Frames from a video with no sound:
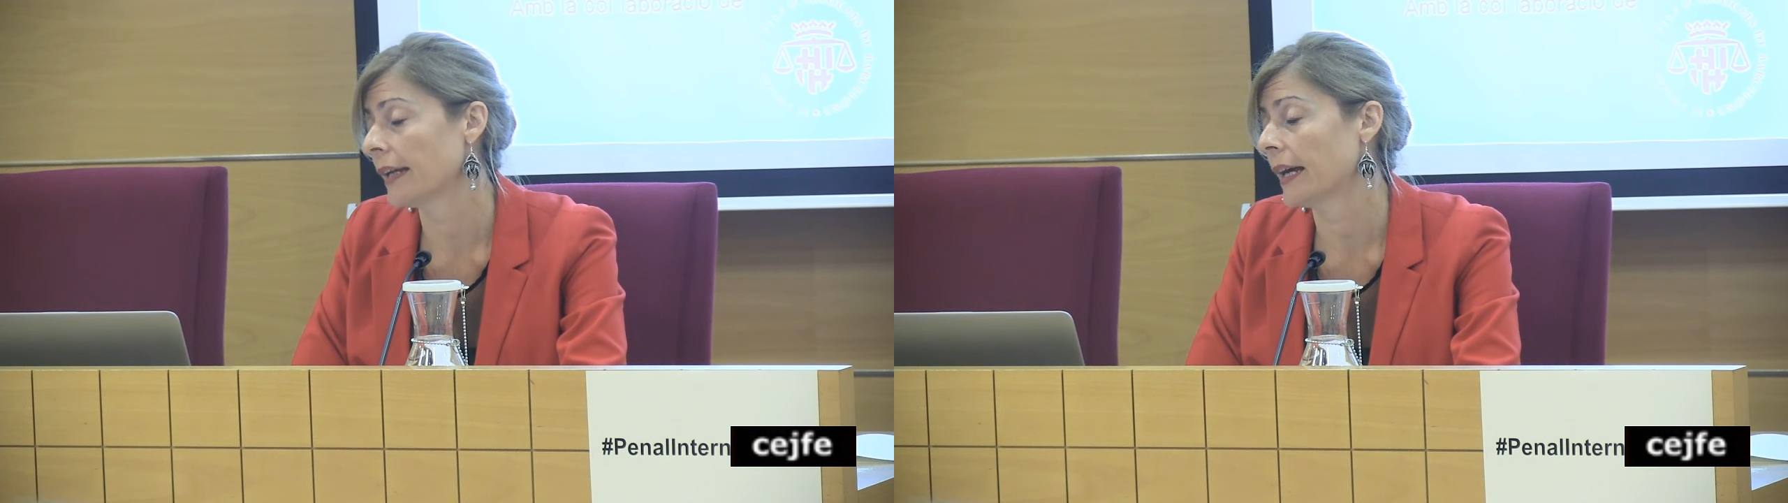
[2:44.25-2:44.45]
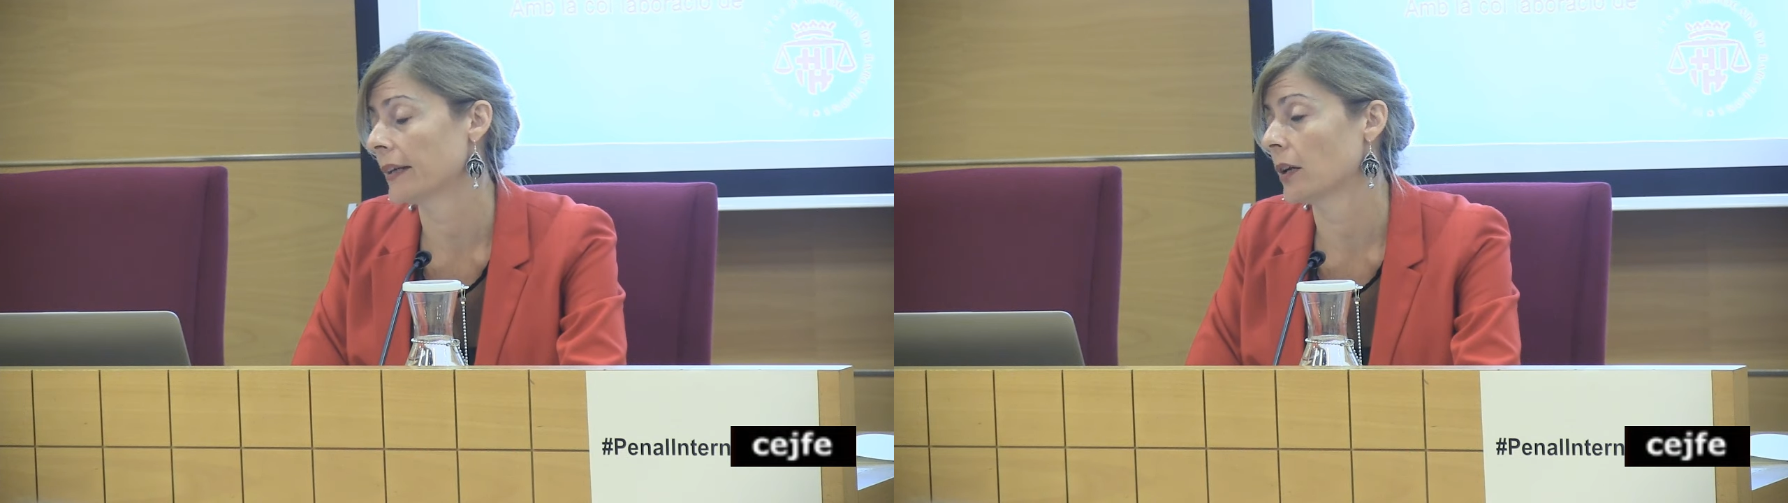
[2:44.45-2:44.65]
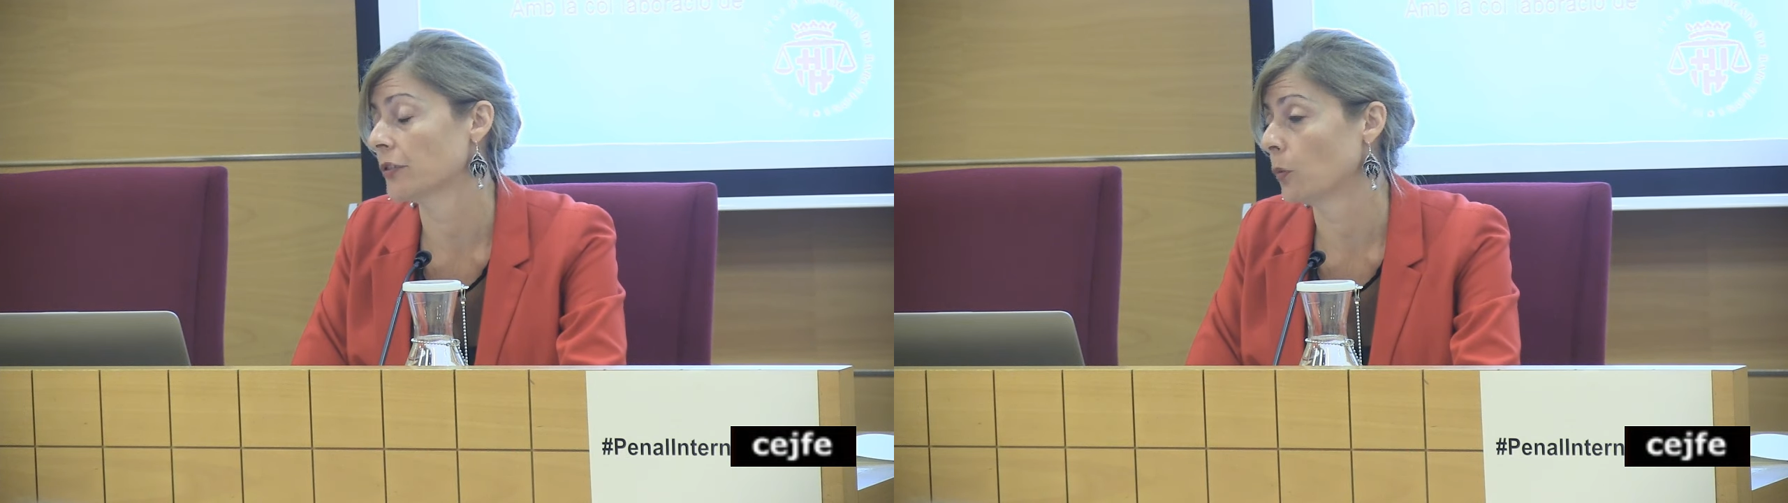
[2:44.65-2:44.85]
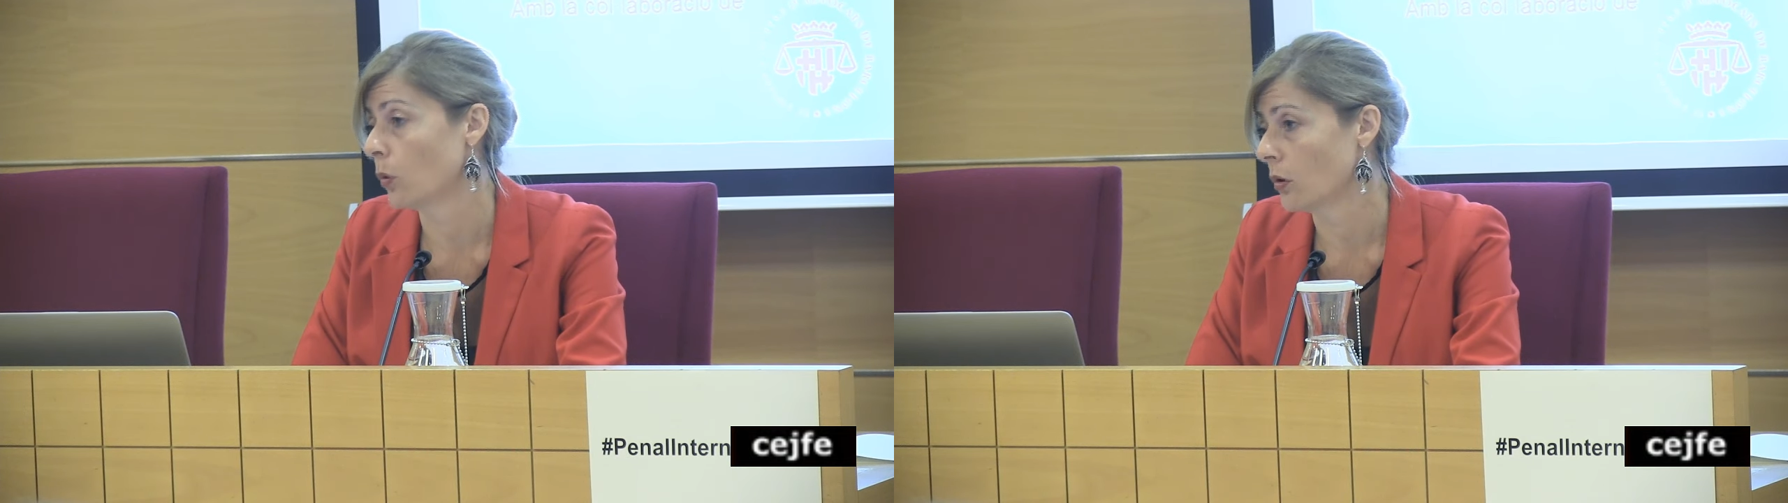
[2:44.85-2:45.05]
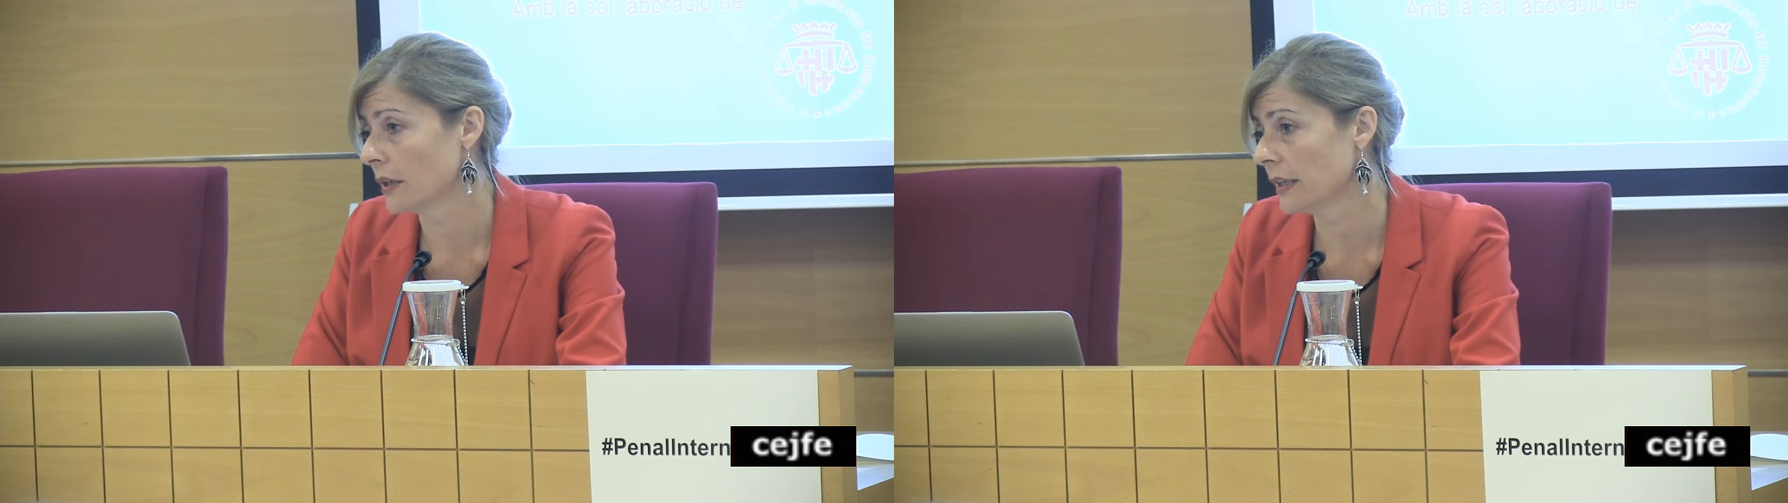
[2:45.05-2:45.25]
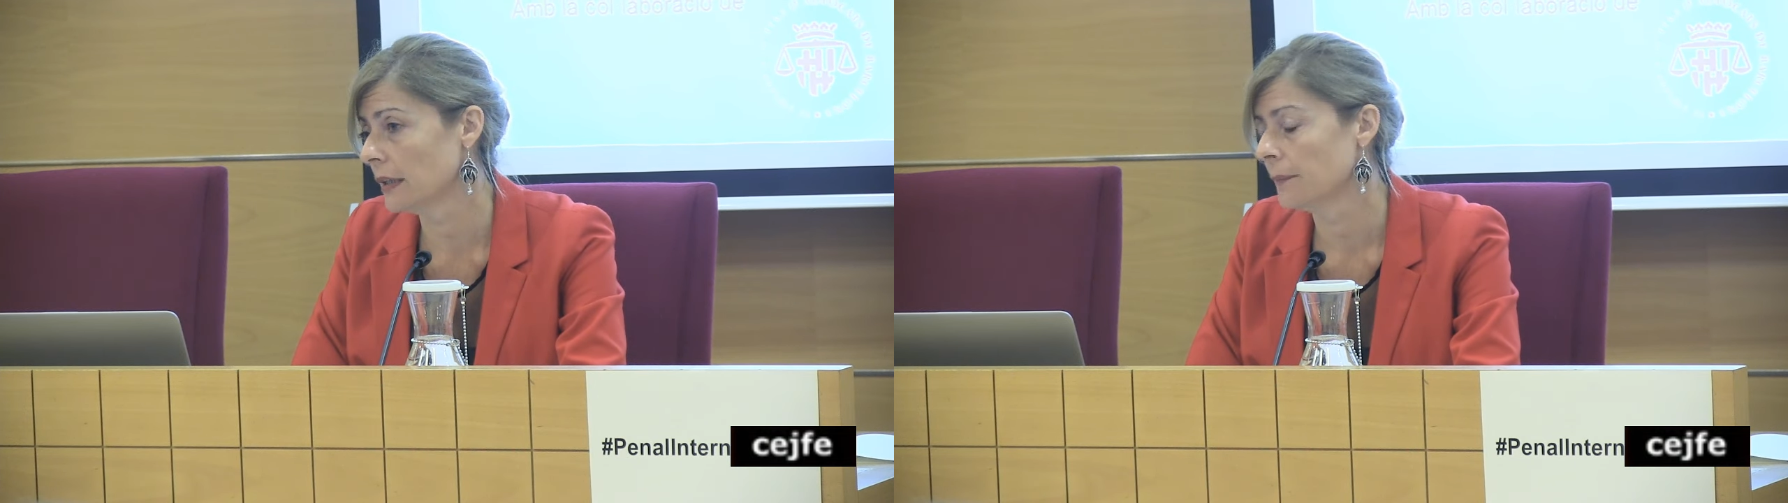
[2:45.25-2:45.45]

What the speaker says: cannot work,